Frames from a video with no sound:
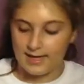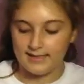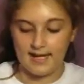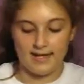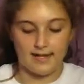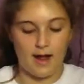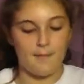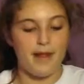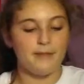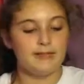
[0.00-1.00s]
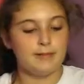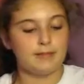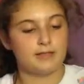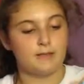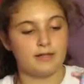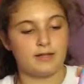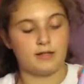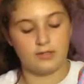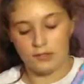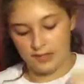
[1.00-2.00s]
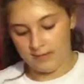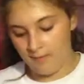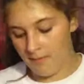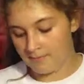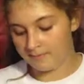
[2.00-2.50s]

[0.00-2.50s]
I take a baby lips with sunscreen.